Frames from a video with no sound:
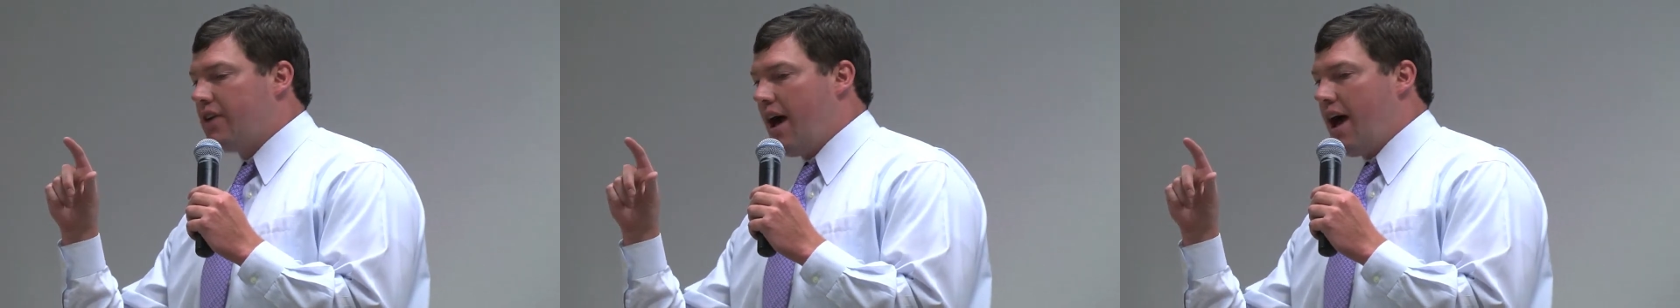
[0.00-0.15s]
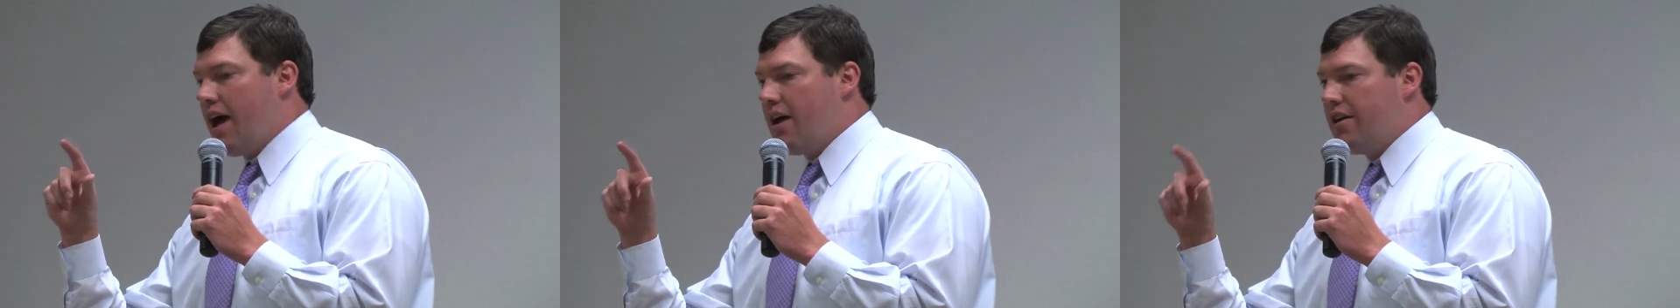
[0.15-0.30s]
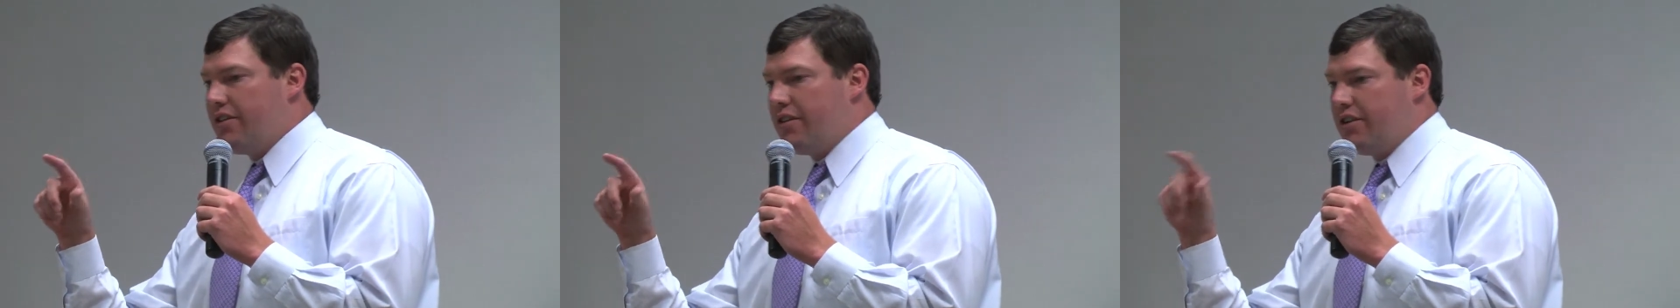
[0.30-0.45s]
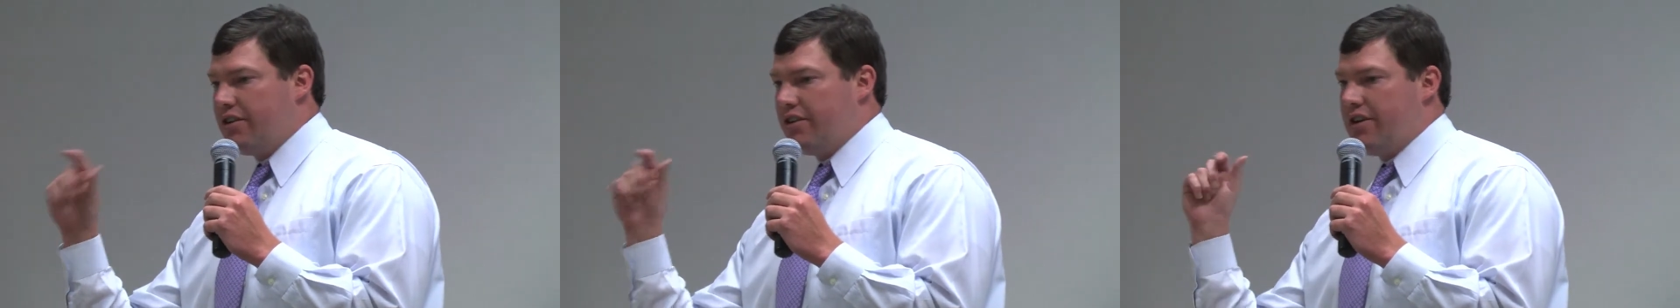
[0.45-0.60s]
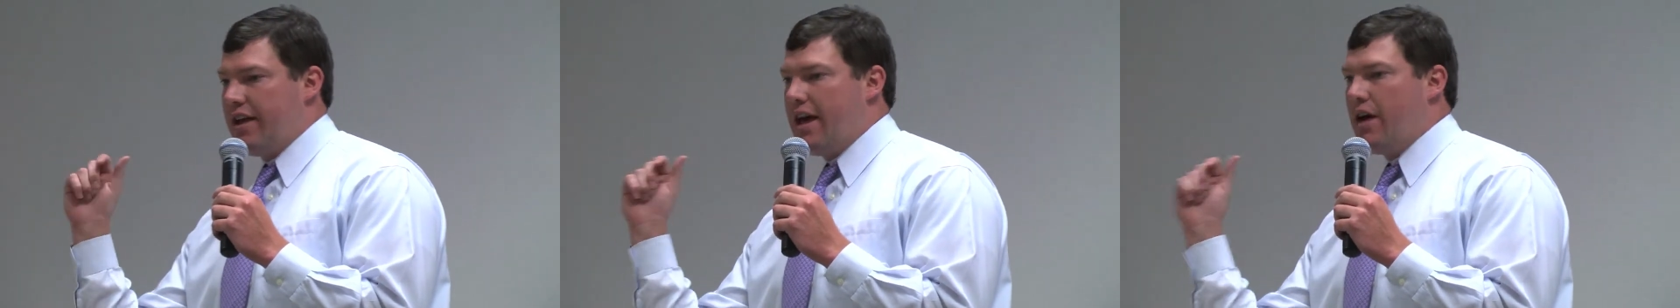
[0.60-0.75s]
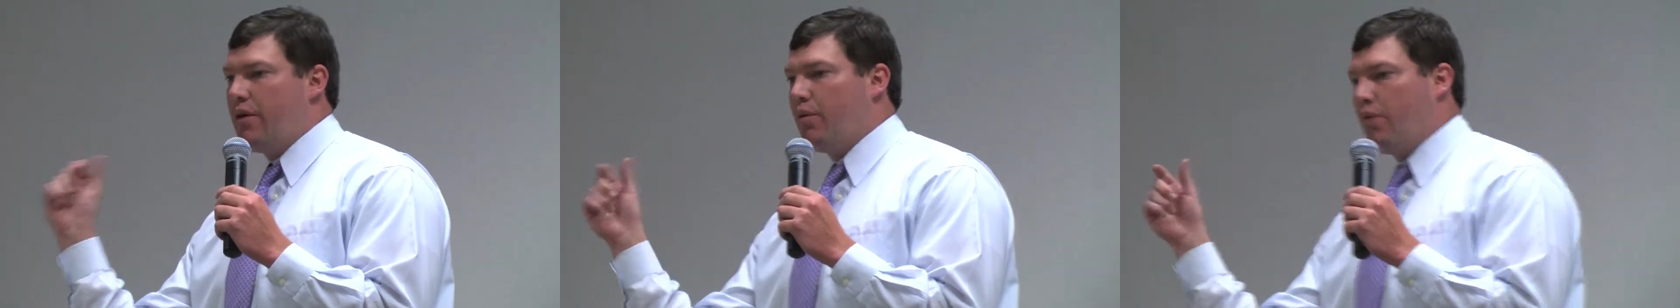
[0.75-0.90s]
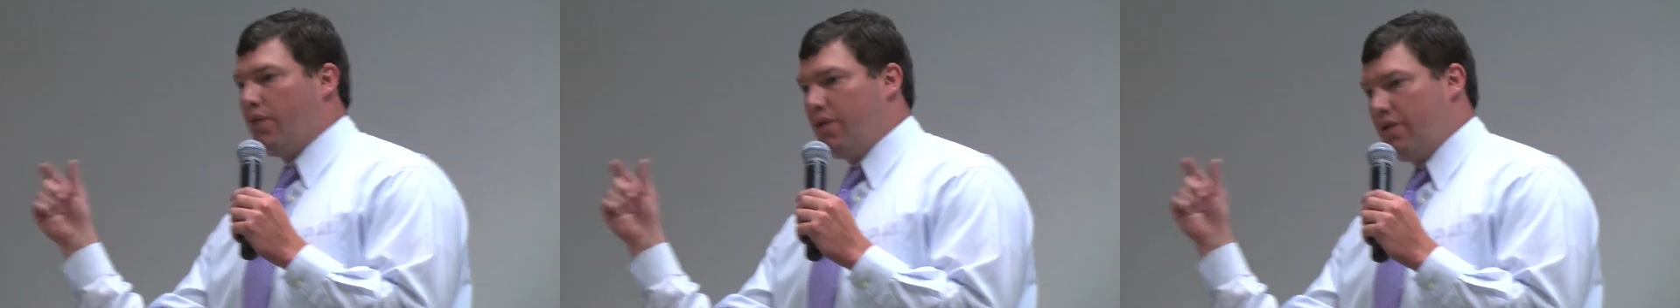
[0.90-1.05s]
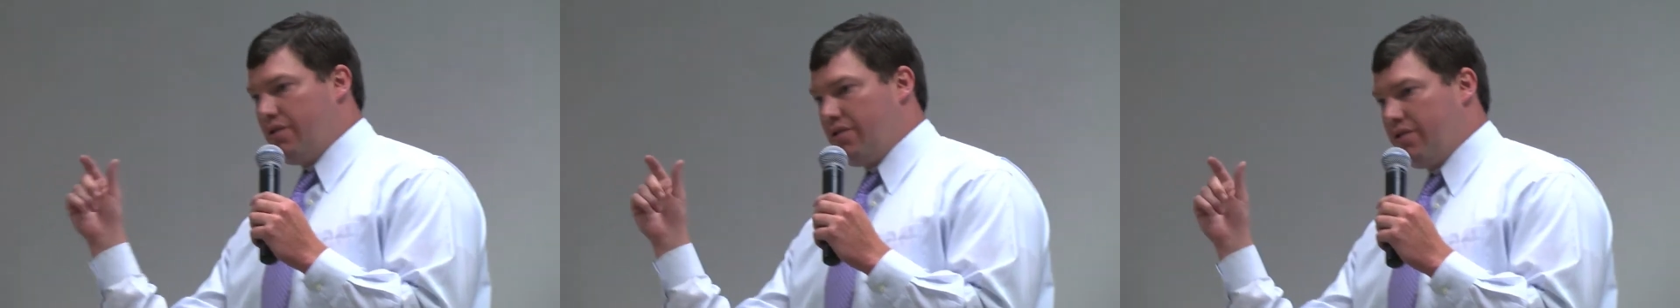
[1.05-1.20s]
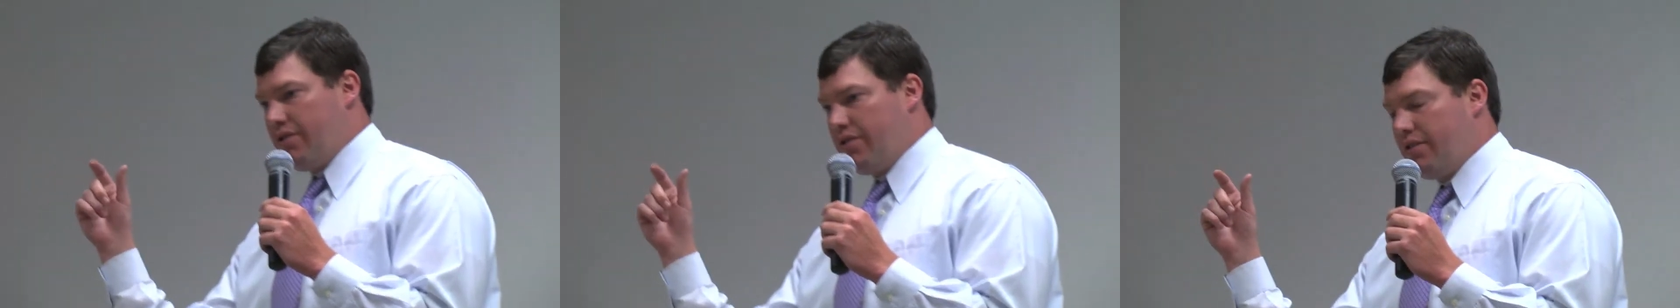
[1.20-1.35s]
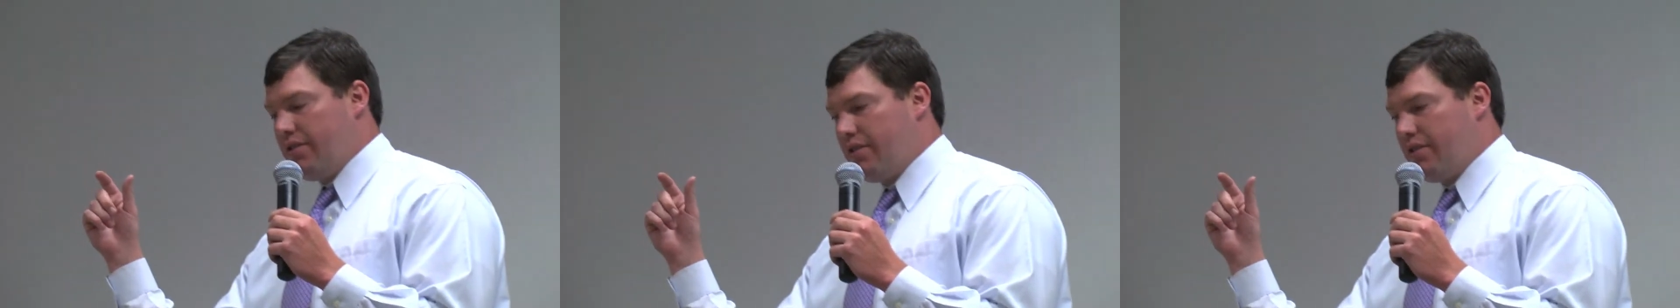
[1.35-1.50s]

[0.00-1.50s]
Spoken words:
are higher than your net worth,